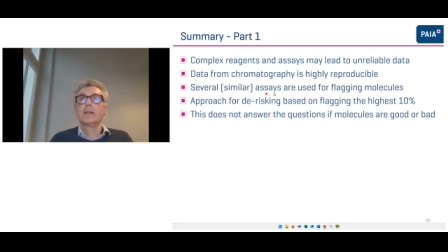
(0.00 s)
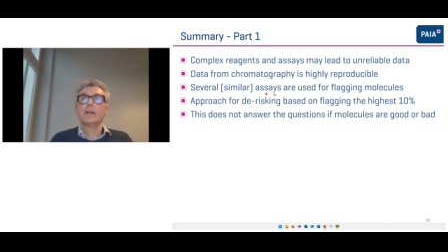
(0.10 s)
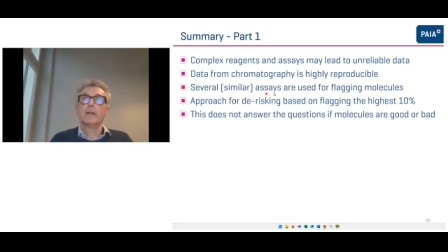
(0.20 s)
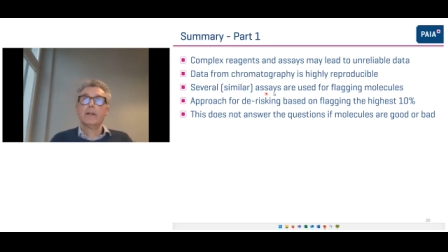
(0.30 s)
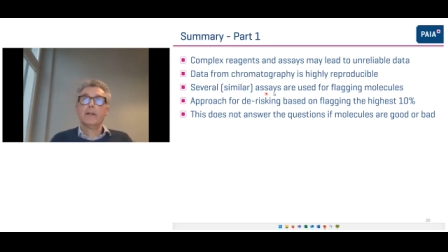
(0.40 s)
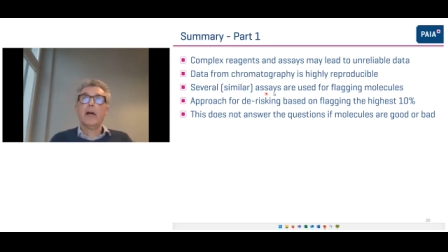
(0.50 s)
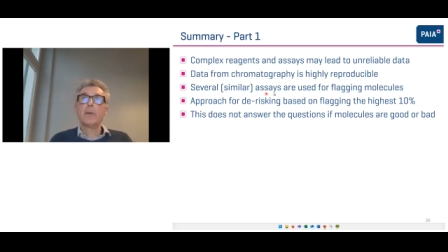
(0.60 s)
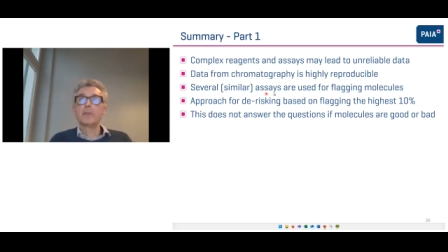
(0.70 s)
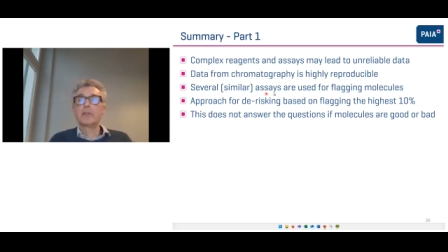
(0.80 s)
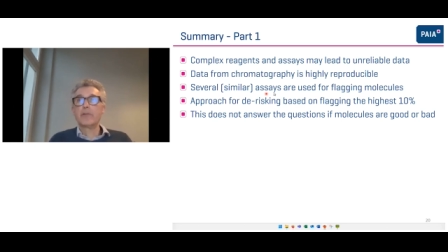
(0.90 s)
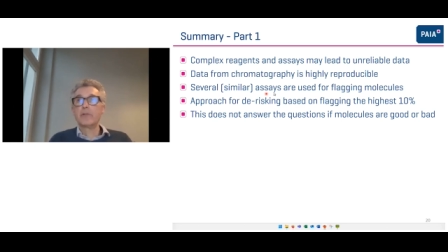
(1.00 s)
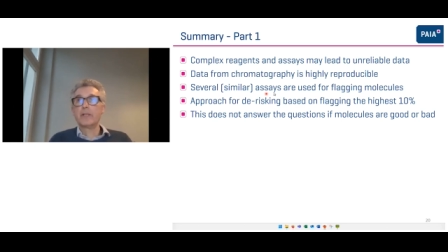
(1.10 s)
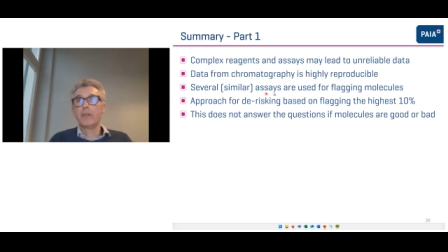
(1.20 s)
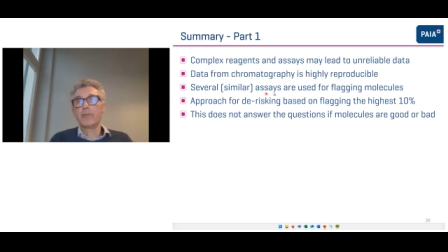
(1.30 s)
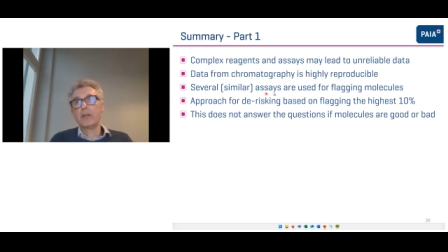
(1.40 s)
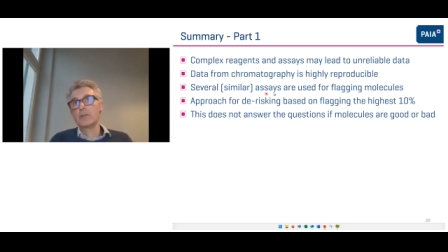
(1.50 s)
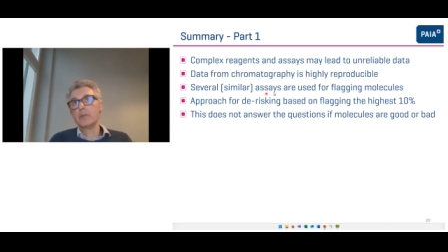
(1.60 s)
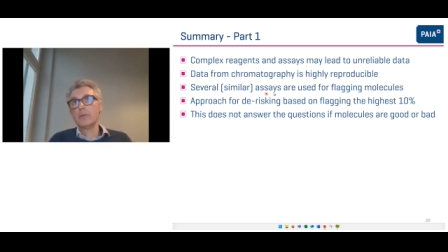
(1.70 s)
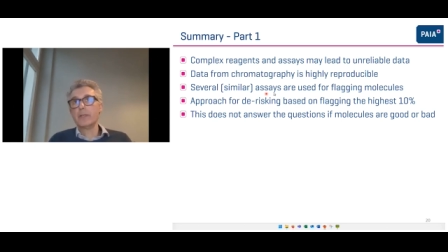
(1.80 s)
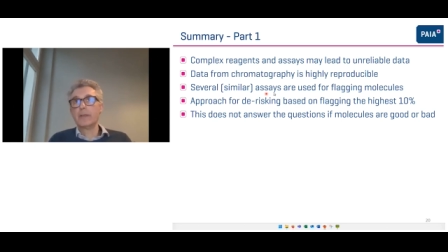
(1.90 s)
an arbitrary
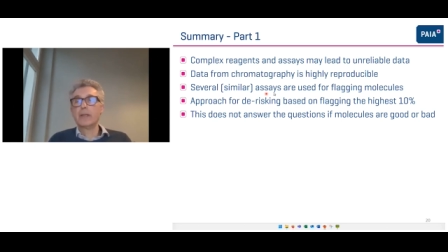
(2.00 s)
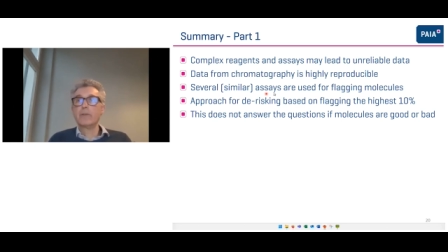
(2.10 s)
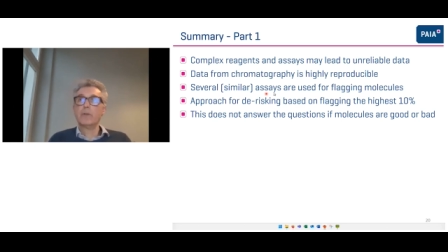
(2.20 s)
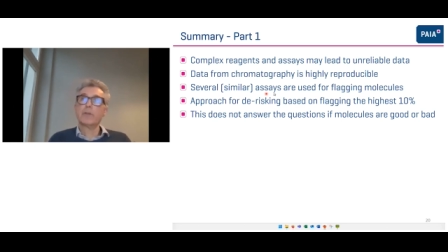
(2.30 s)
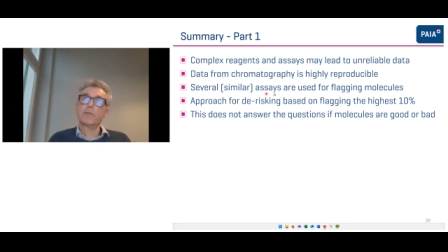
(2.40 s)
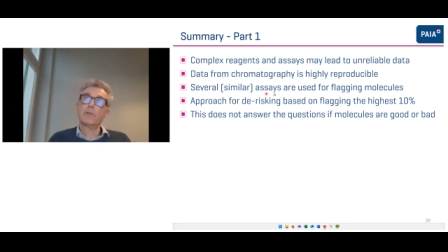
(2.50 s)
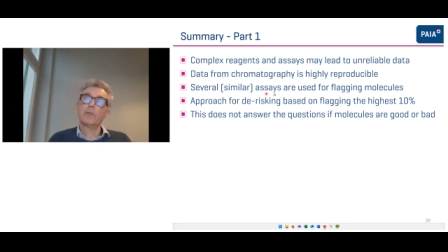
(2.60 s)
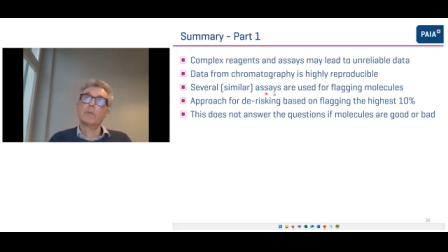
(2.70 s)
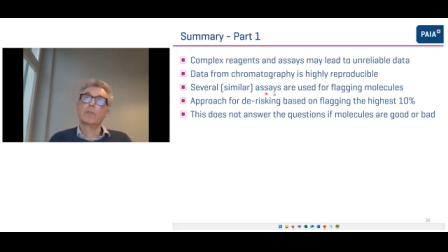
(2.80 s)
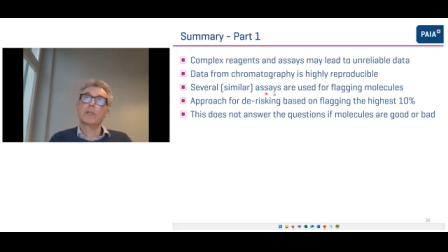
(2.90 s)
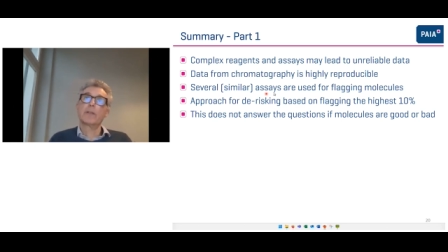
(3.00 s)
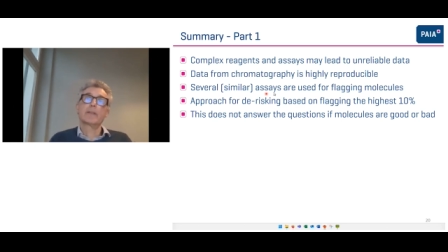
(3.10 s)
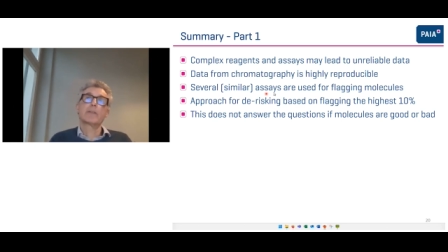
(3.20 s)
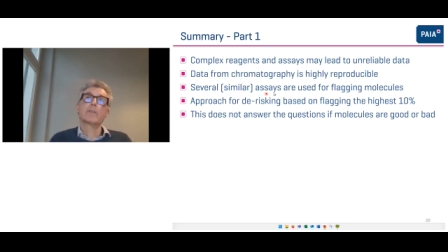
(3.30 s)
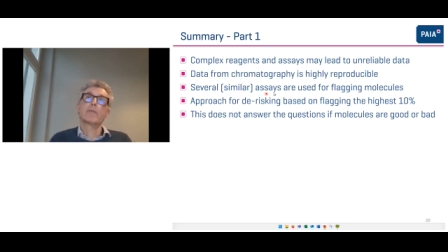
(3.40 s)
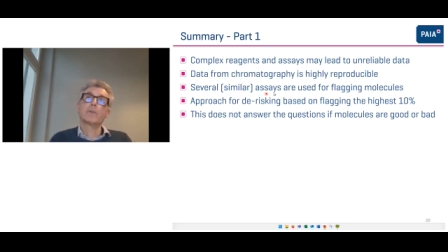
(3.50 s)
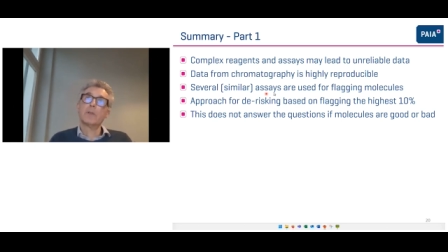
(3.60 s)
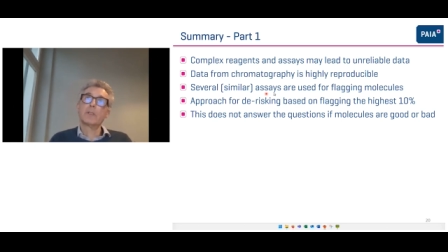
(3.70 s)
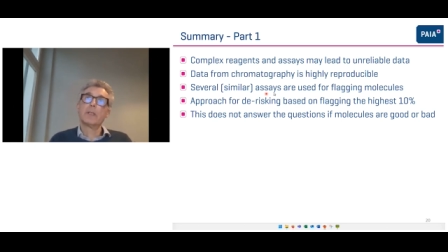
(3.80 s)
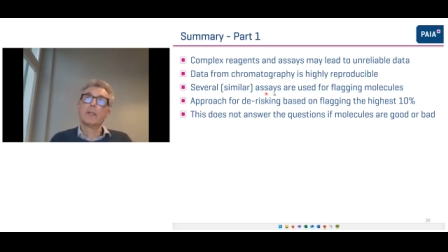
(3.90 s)
thresholding that you introduce, and this is, of
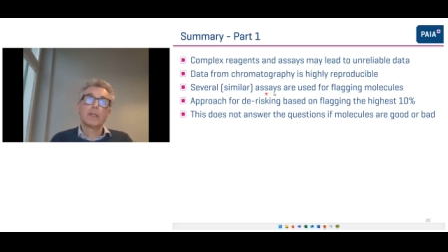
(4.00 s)
course,